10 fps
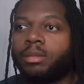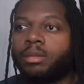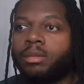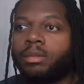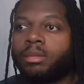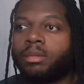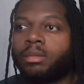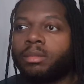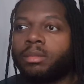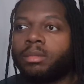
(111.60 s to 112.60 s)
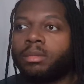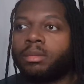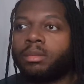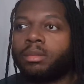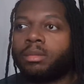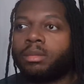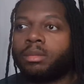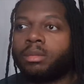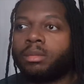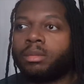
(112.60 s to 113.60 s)

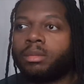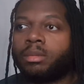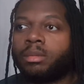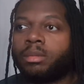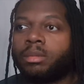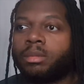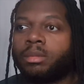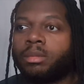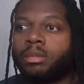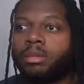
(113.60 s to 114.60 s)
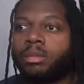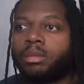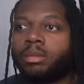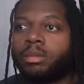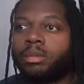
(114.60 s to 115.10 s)
Nothing is said.